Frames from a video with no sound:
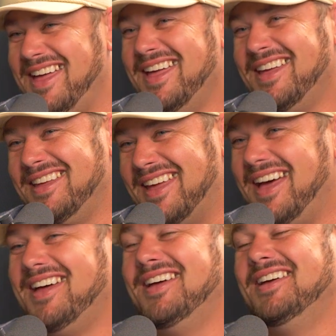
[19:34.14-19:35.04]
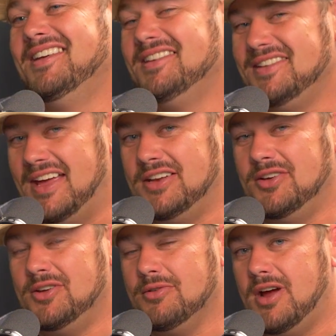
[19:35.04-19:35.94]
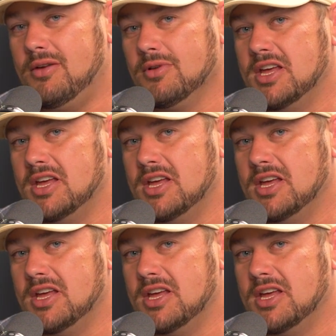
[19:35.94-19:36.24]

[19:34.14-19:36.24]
Yeah. Yeah, no, you're right.